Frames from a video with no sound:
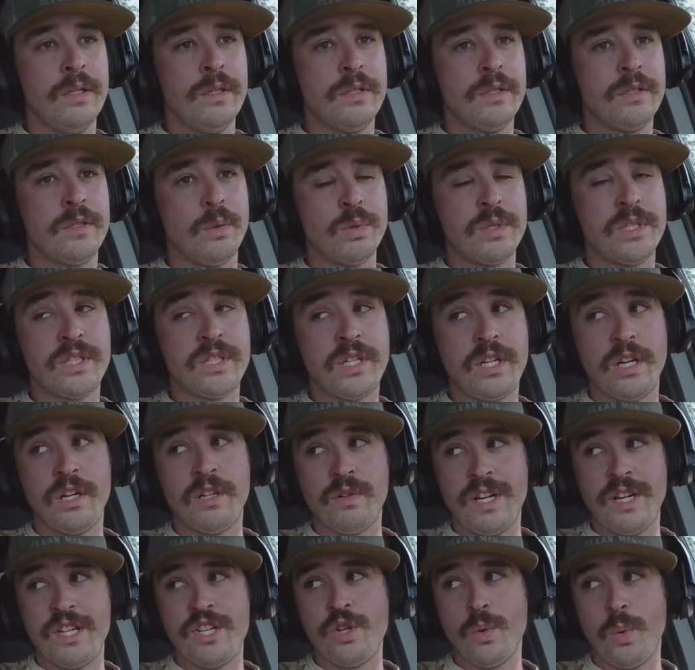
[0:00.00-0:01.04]
So Sker
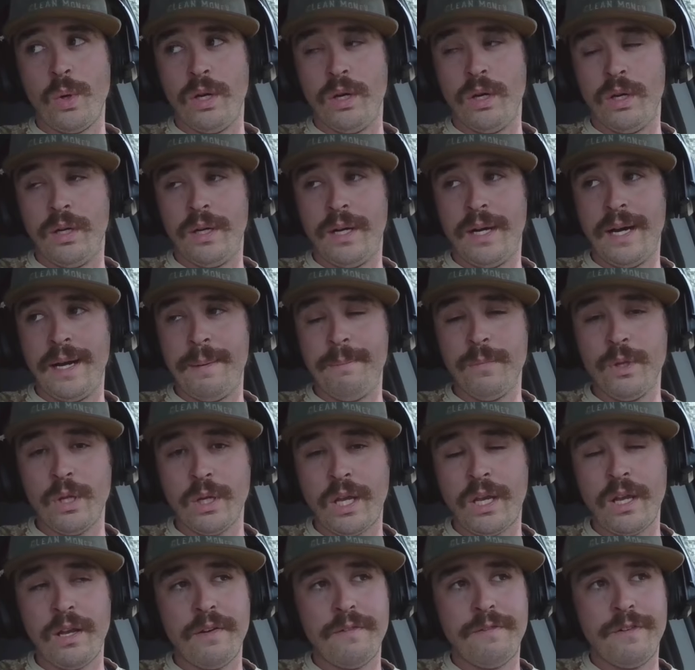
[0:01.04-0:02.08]
Ritual, I'm
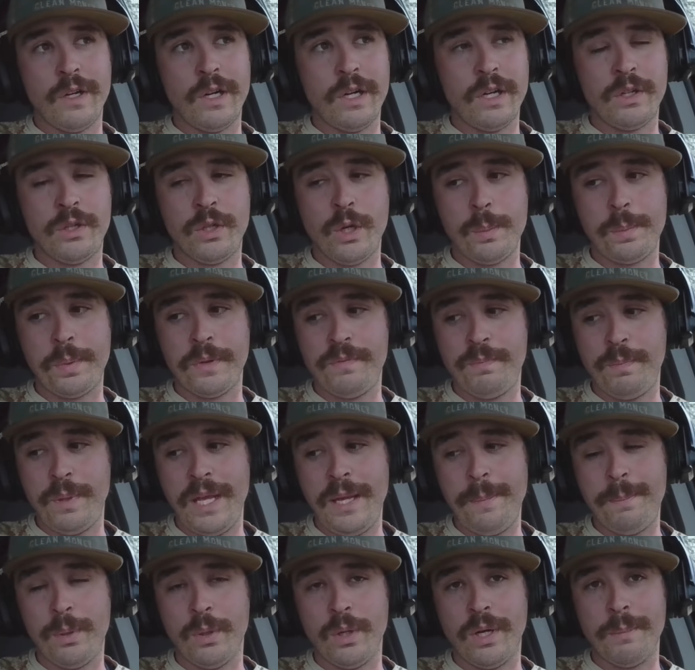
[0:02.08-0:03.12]
looking for a group of
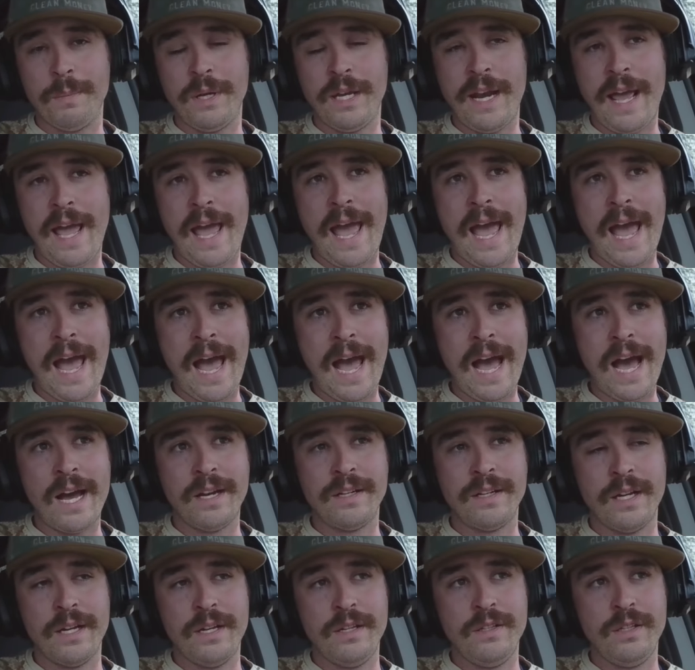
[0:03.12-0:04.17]
people. I'm going to add
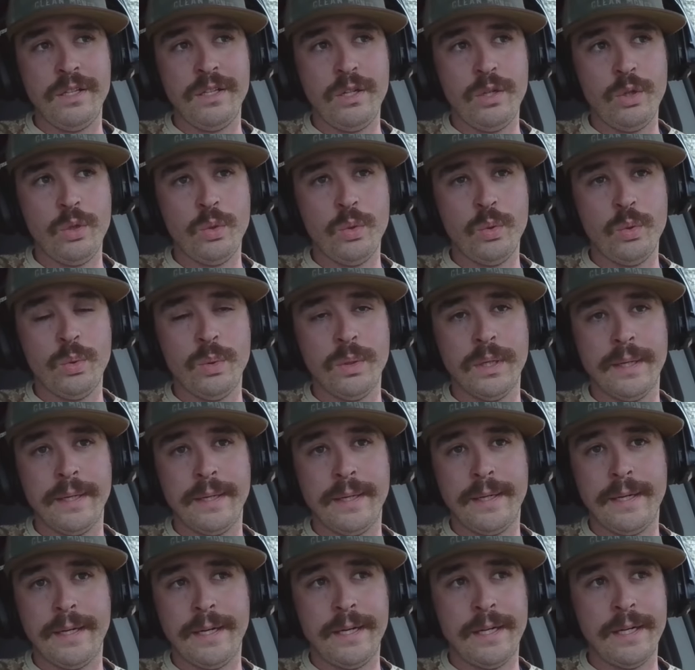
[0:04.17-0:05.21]
a new
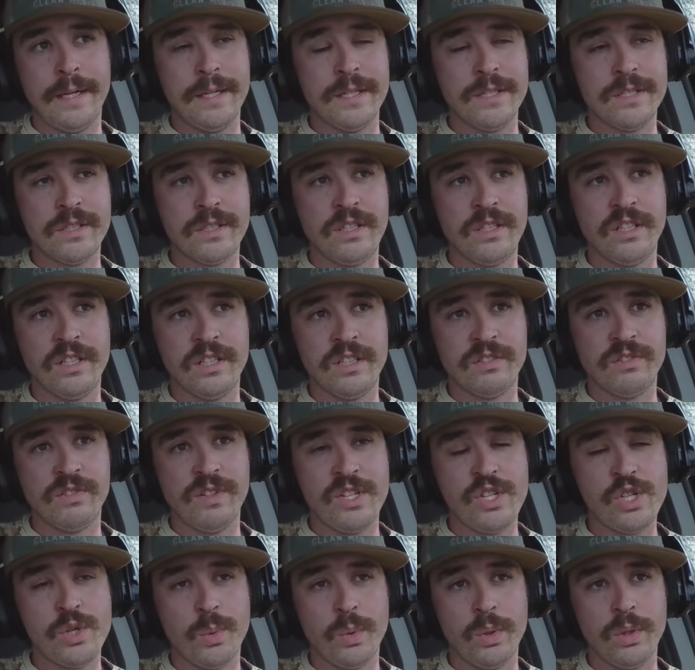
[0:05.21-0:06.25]
uh, Sker
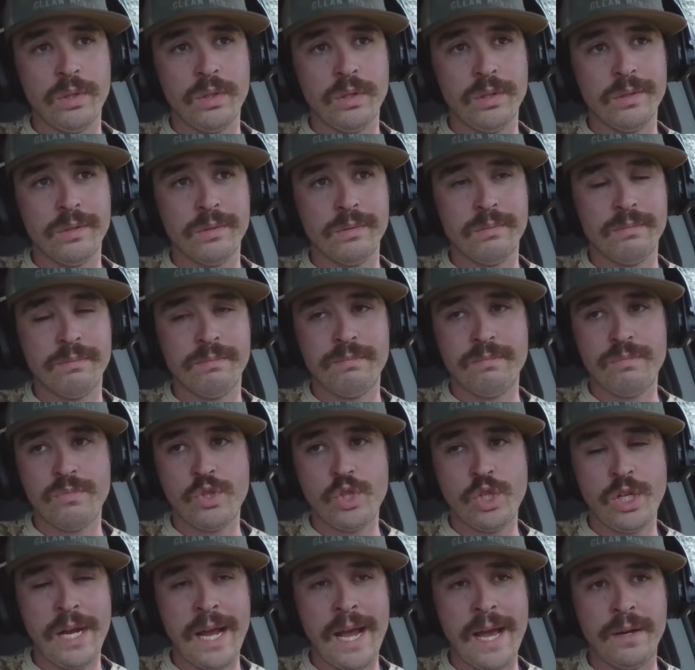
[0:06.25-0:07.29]
Ritual
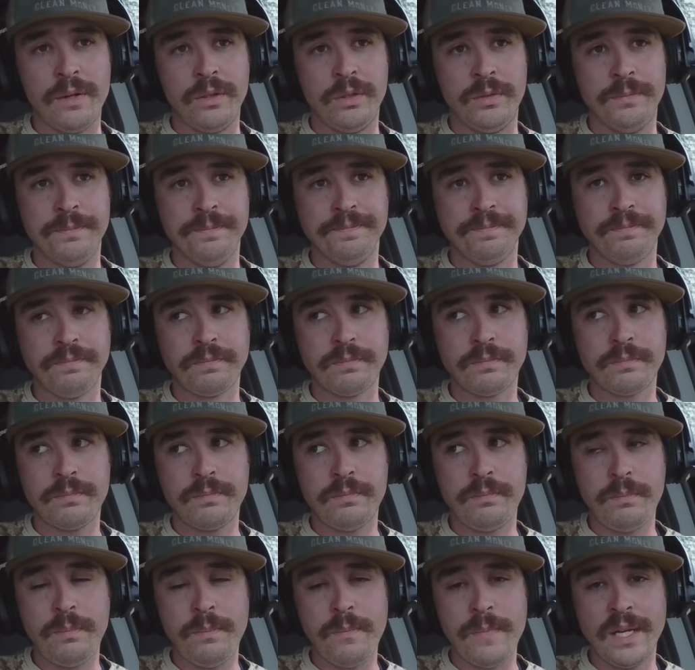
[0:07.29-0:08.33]
channel.
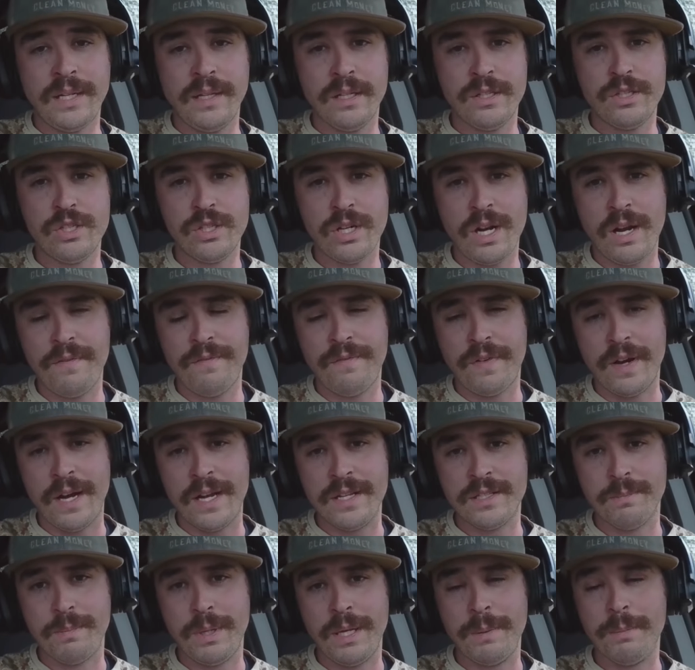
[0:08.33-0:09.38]
Let's try and
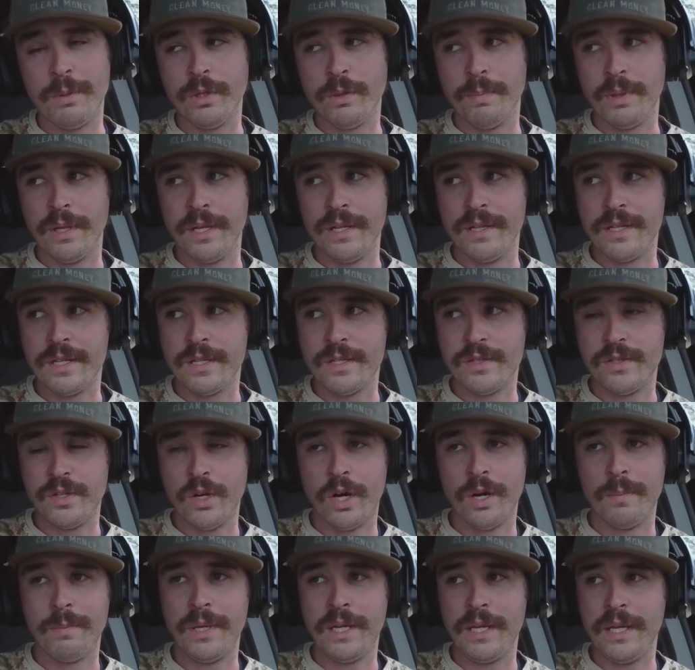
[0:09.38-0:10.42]
find some people to play this
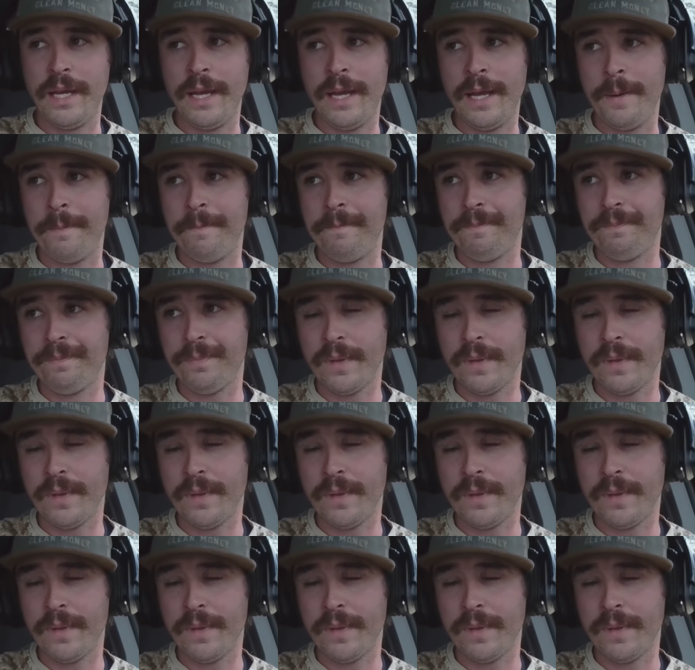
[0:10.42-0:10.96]
zombie game.